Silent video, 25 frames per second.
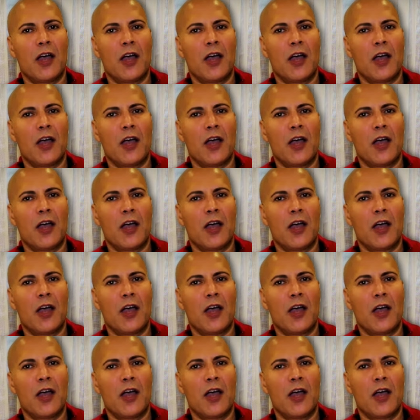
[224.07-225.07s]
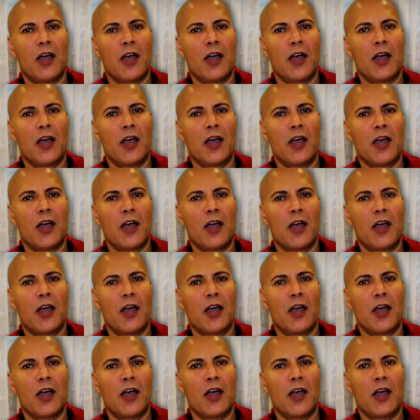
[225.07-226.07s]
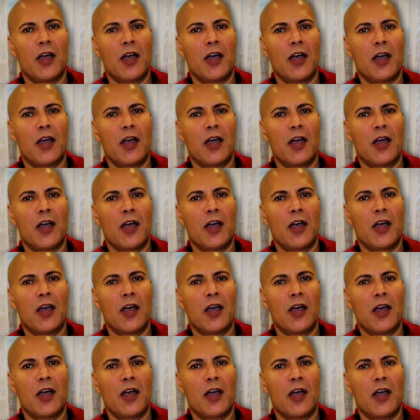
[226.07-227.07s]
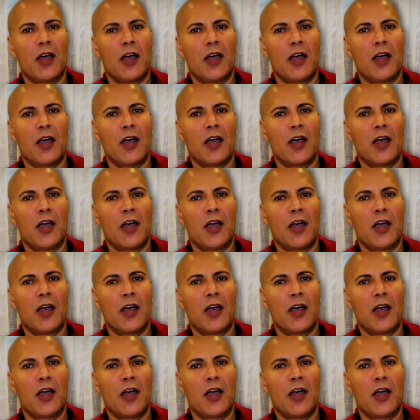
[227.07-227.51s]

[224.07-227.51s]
(not speaking)